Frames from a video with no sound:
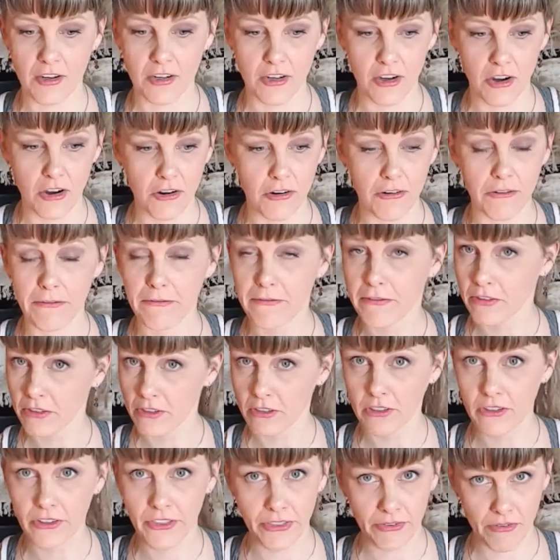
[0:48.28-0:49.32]
go
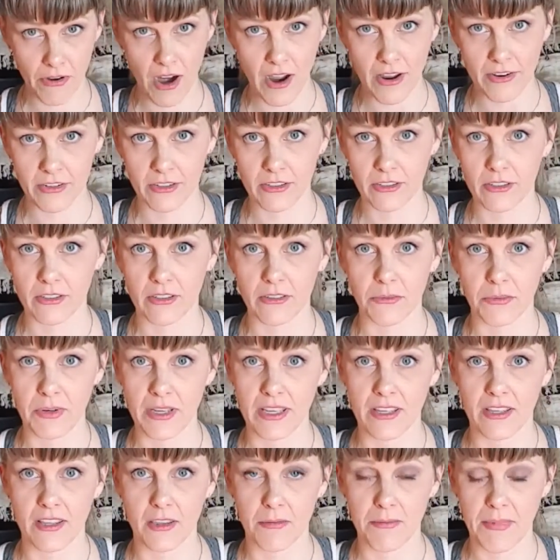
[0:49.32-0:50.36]
full throttle
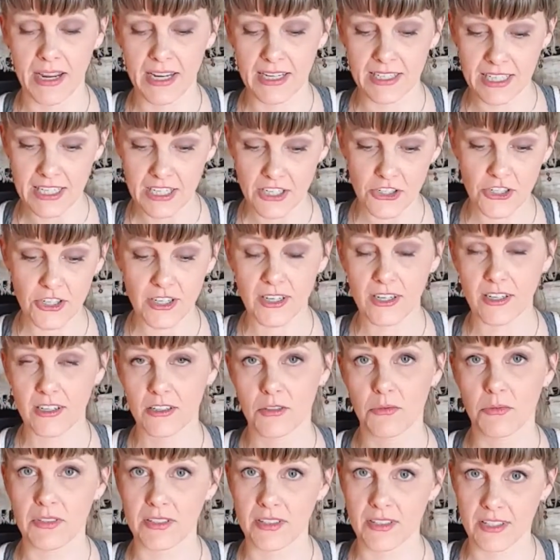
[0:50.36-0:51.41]
with my
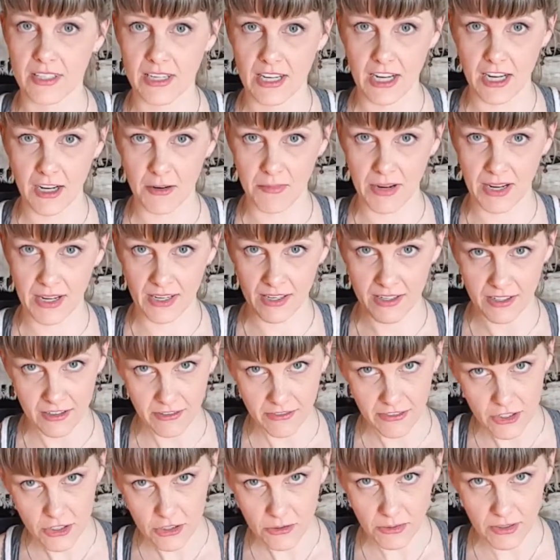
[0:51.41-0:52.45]
teachings, with seeing my
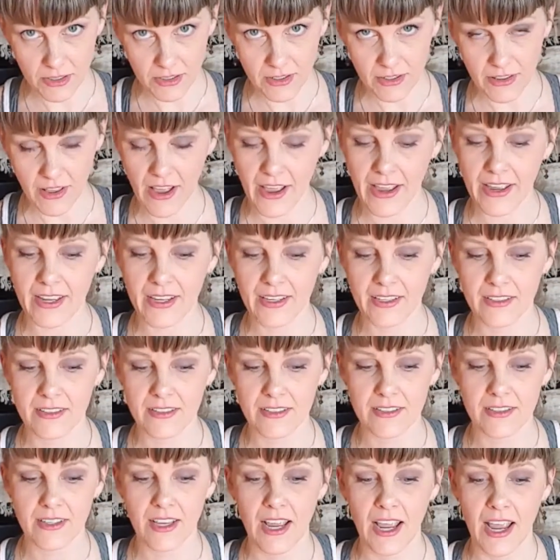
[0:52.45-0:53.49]
individual
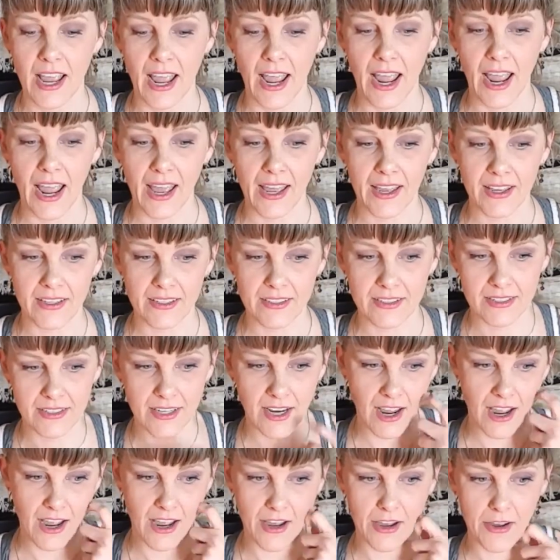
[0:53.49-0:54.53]
clients, and
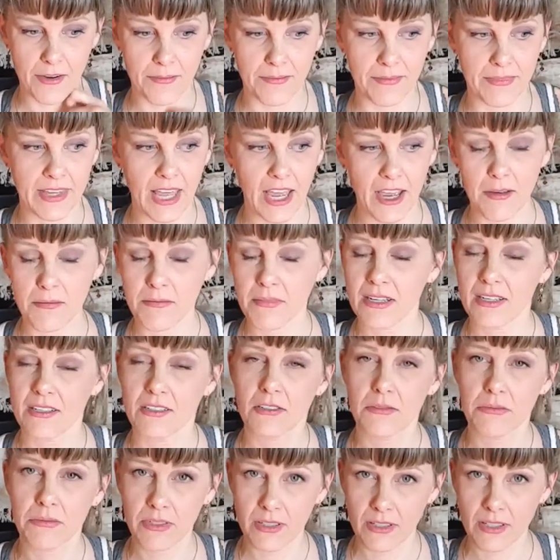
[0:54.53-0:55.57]
that
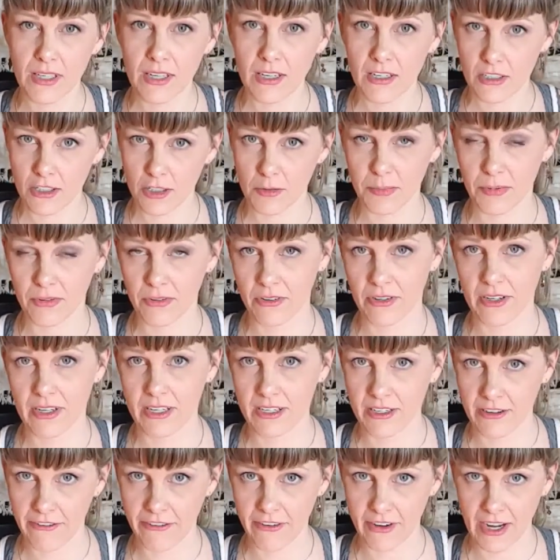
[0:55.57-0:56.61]
means really
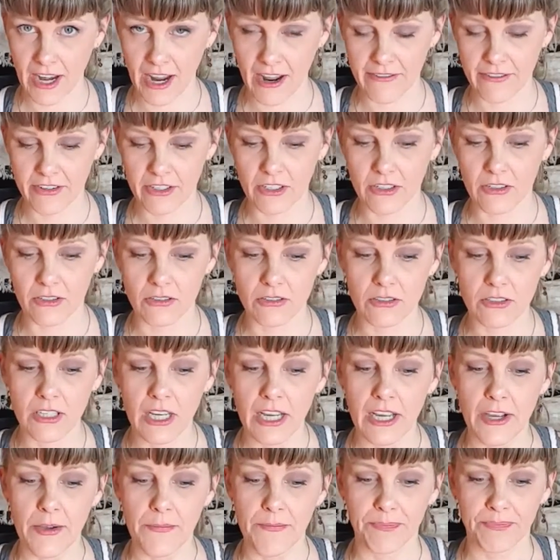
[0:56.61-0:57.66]
exploring different avenues.
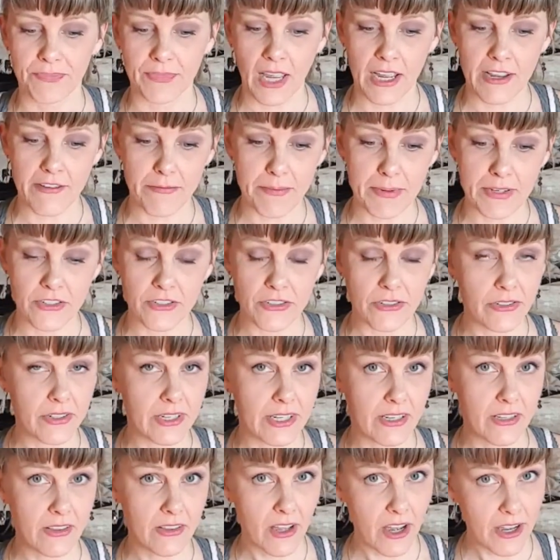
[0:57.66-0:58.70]
I've been
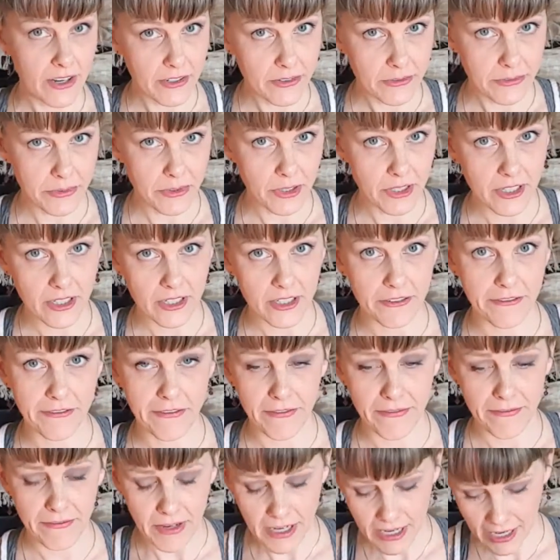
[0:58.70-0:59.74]
doing a lot of work
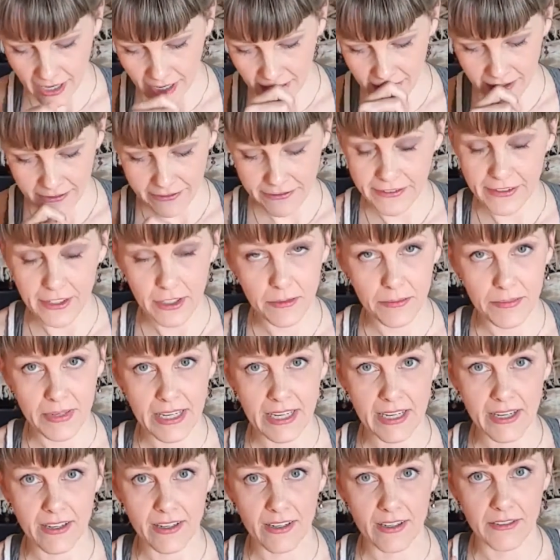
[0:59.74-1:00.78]

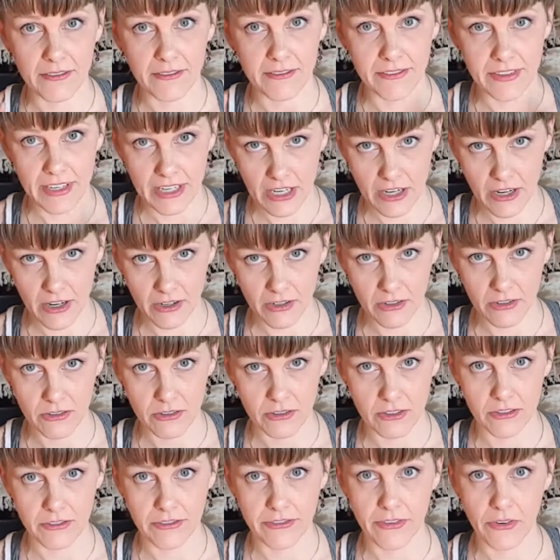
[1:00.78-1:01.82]
filming
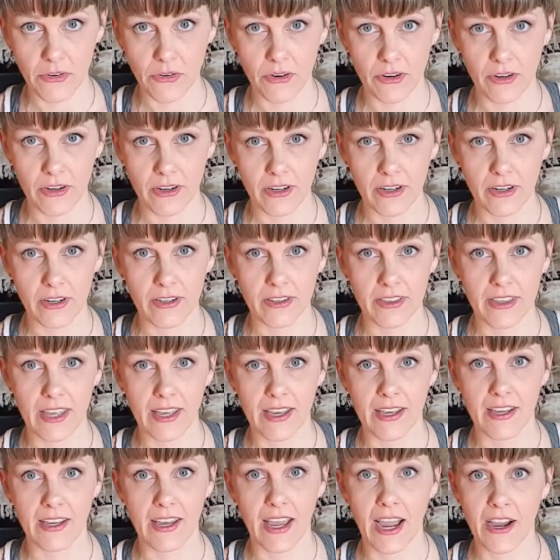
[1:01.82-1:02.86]
videos for
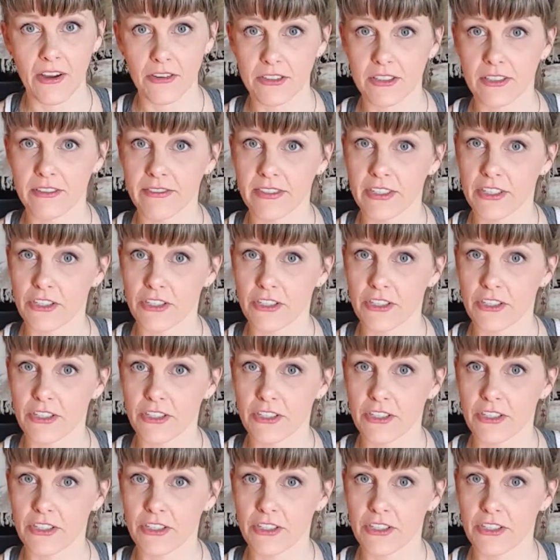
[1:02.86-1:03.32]
the House of